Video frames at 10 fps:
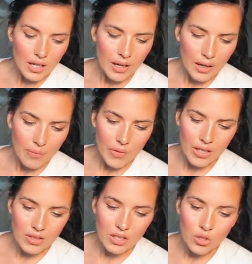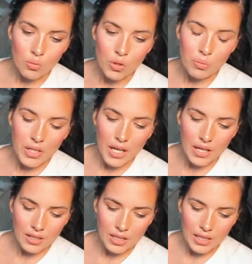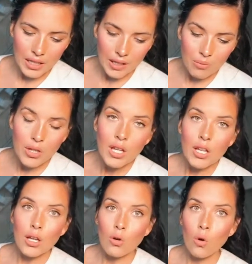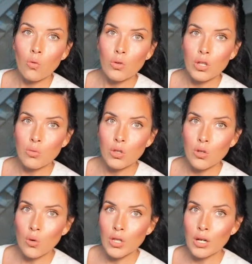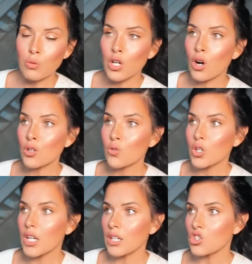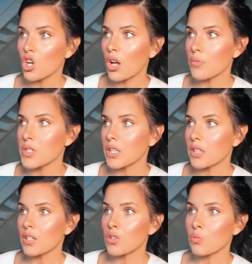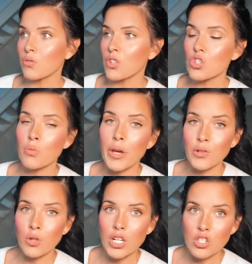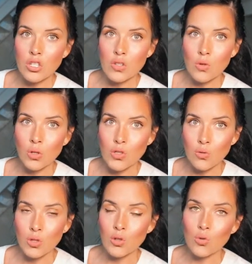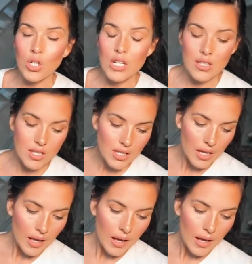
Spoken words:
I think you would be ahead of the game, and hopefully with knowing that we are creating jobs, that the interprovincial migration is going to increase,